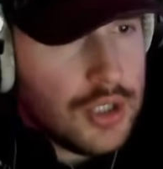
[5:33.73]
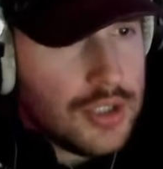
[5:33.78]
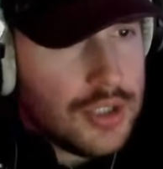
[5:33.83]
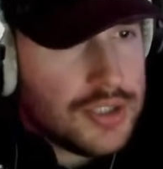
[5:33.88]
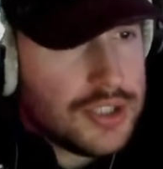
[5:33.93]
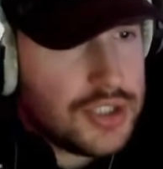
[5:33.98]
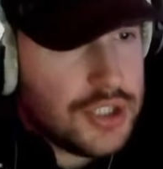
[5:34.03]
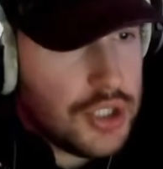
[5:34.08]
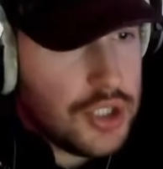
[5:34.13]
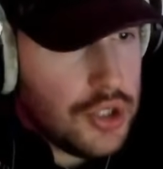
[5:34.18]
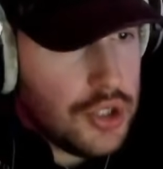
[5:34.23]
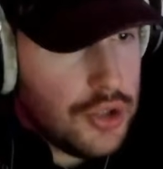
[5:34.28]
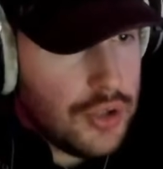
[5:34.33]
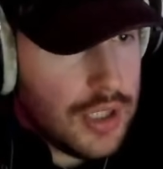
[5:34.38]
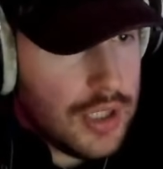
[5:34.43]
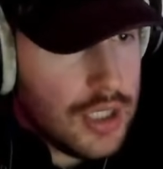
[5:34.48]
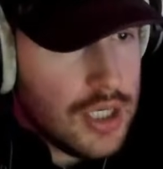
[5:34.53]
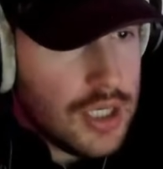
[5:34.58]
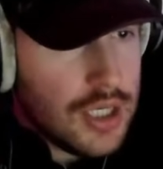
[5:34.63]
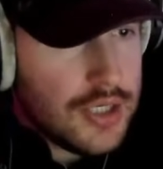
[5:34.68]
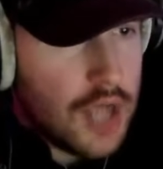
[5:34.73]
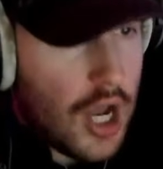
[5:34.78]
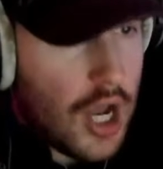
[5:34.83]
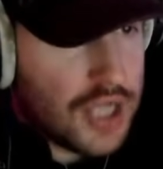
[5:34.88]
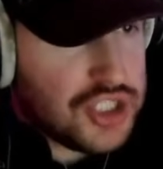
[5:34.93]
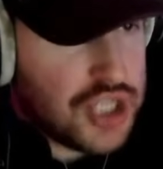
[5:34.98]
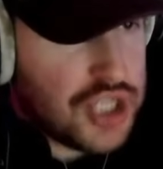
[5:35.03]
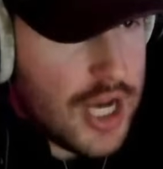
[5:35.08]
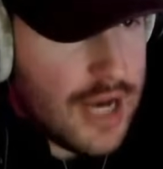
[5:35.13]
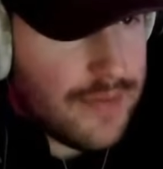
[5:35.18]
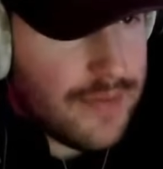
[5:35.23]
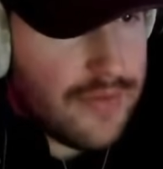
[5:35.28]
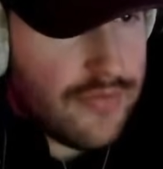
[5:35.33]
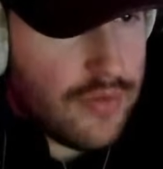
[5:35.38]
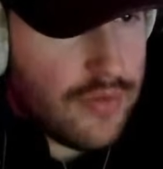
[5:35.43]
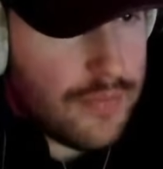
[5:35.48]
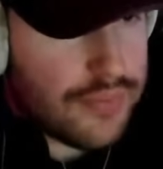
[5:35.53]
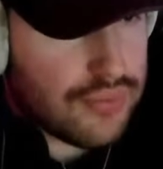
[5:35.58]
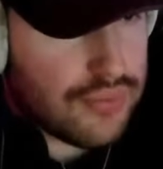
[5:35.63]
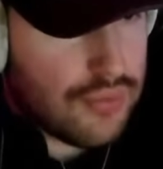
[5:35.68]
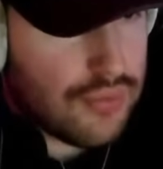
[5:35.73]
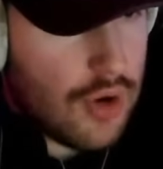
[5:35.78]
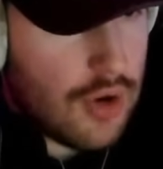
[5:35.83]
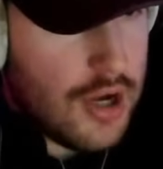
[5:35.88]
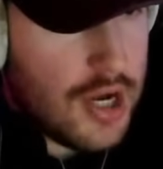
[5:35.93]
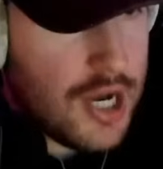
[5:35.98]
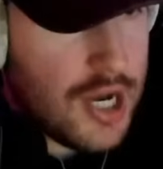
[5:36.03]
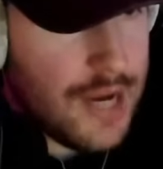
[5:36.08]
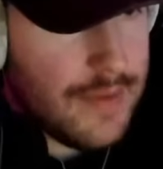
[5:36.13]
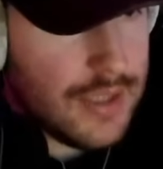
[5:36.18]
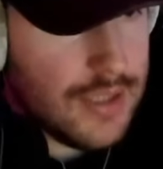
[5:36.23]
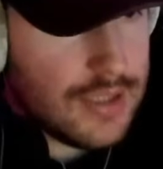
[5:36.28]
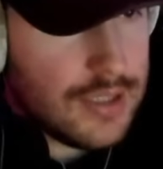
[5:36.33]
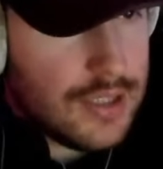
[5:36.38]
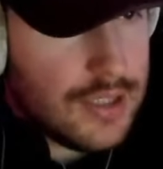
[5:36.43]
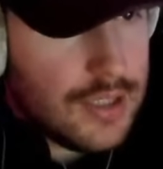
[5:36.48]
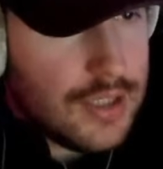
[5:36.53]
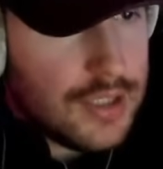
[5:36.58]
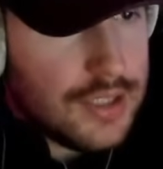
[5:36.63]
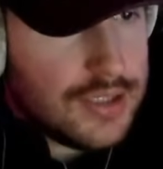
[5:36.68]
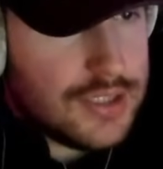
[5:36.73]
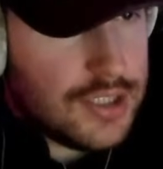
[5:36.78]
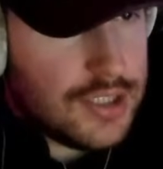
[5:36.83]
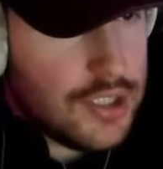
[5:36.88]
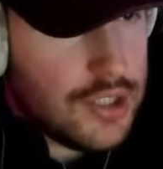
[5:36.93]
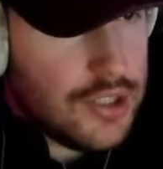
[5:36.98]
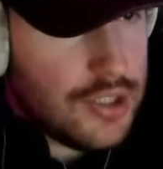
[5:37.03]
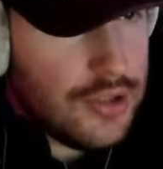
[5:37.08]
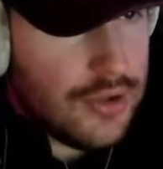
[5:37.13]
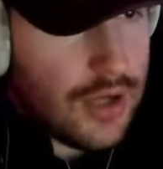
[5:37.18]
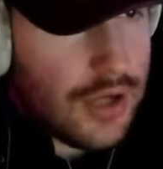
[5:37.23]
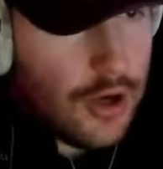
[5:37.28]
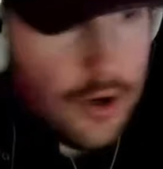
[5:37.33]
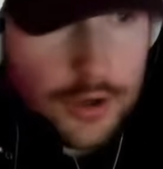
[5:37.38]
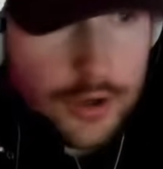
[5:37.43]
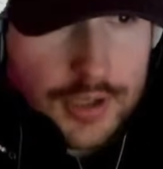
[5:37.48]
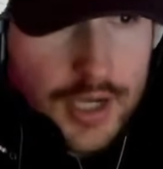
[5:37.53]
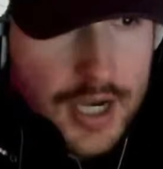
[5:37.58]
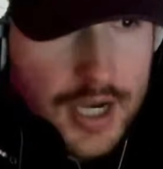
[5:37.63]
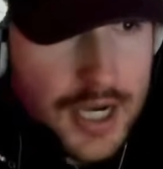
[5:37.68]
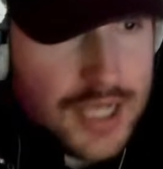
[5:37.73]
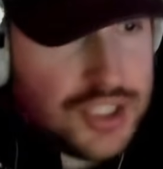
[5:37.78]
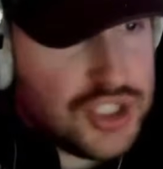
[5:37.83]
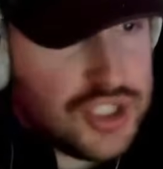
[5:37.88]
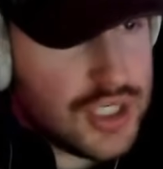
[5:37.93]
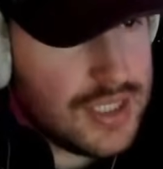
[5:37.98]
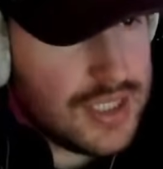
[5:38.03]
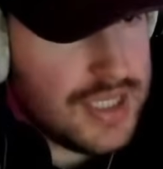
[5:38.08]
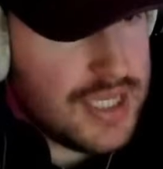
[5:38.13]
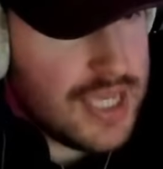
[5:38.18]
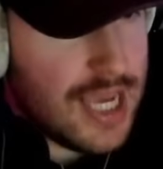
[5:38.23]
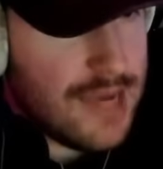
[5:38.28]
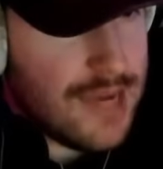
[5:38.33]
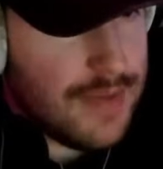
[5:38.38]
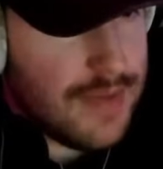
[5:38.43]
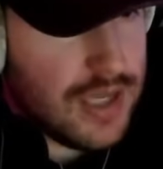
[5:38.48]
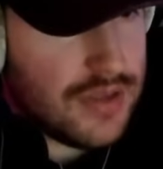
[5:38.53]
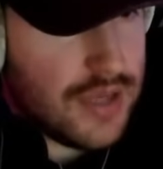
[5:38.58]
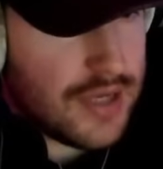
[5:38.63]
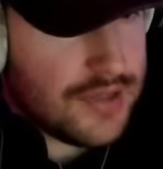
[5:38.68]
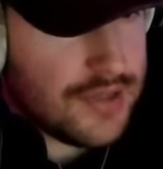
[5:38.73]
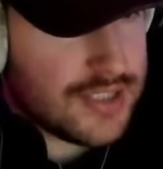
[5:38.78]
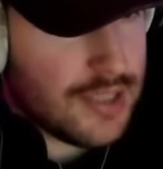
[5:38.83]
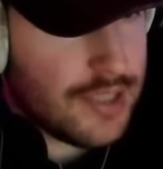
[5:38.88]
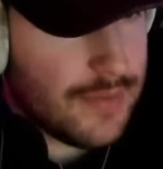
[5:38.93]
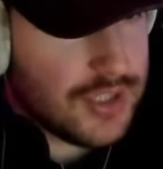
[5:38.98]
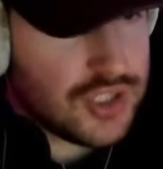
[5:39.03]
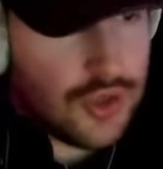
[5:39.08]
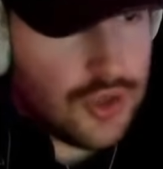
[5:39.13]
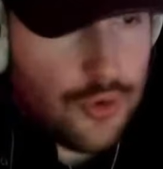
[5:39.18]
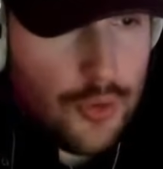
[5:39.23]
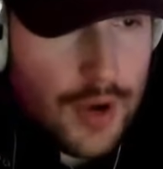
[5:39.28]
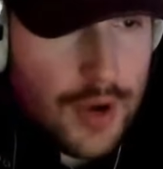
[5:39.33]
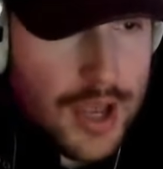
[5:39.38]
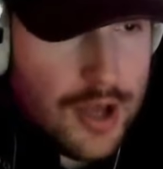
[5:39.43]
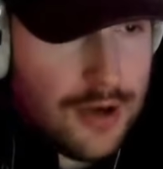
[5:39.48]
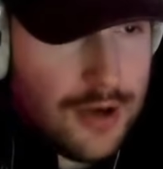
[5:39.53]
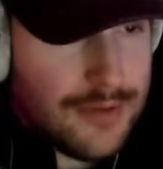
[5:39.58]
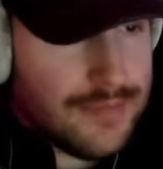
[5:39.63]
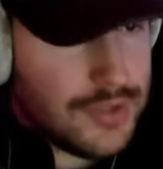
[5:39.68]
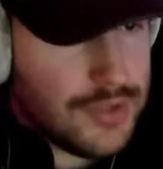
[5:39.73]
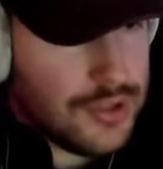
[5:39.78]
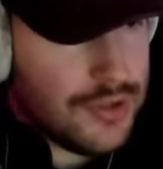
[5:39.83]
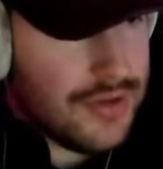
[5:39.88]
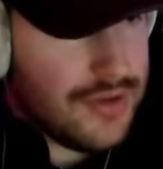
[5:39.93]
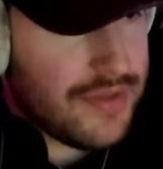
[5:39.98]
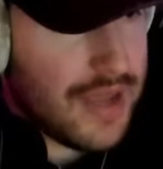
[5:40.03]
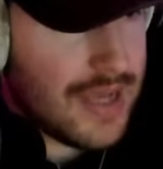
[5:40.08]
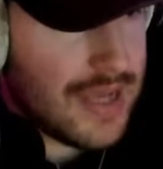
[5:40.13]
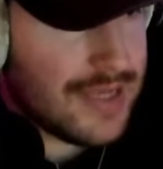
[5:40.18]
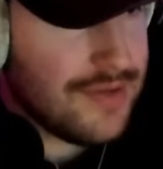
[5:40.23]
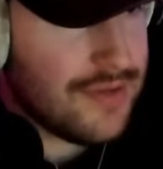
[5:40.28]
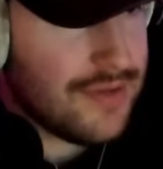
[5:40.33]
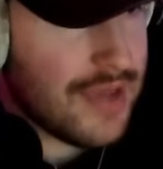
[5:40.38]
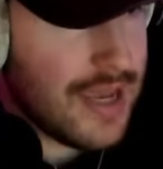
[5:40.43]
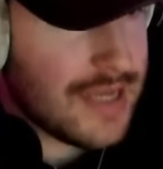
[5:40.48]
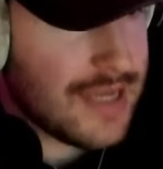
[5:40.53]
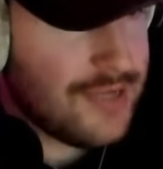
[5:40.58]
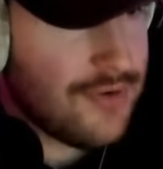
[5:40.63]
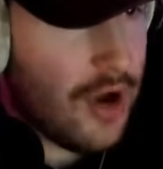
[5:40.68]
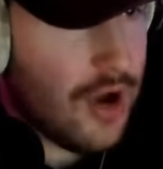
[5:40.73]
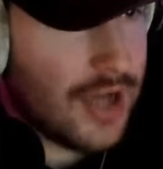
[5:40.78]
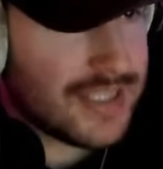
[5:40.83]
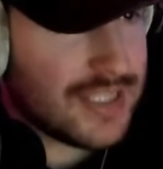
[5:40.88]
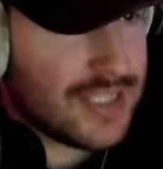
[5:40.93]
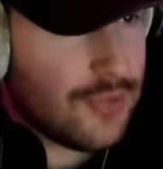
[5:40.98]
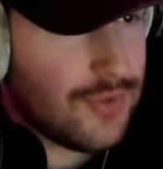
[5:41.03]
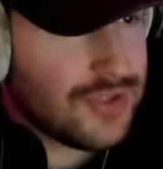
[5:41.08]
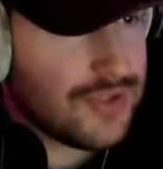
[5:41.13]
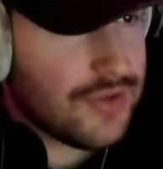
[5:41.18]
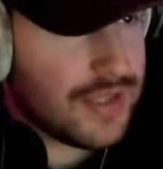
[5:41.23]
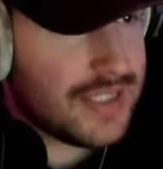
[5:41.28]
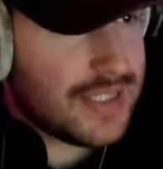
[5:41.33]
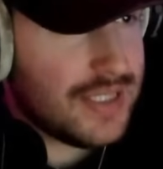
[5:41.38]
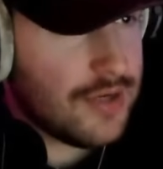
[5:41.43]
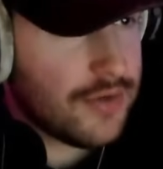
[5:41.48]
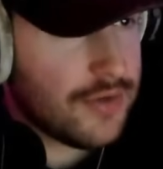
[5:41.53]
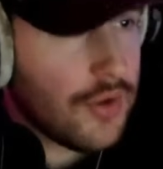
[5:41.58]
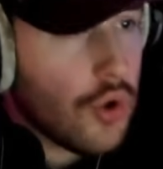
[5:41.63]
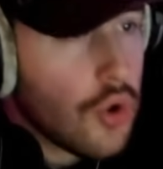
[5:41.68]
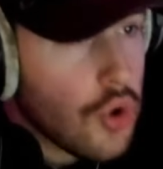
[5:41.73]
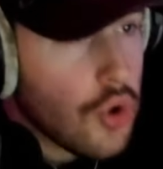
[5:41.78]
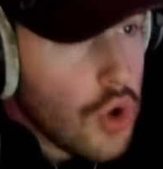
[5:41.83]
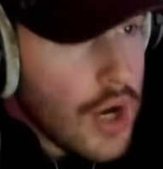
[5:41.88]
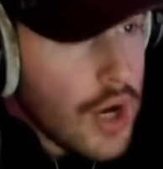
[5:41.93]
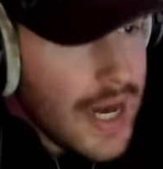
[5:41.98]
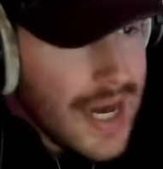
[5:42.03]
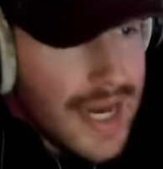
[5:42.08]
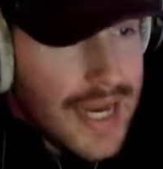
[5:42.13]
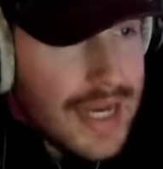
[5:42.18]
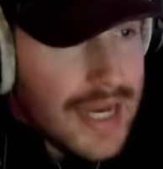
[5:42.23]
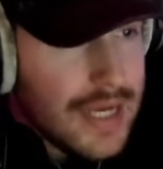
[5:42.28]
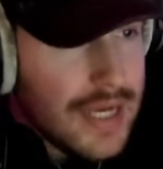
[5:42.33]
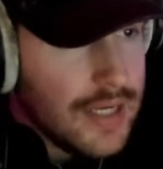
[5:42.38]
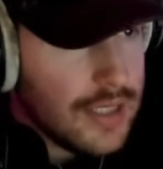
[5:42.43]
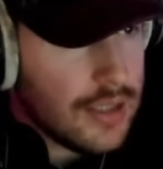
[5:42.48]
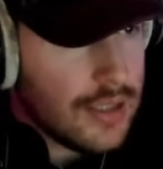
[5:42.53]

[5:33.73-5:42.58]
Dude, not Jacob, thank you for the Prime. Dude, Hard Eye, Jiggly Gaming, thank you so much. Quell, Mood, thank you. Austin, which are the tier 3?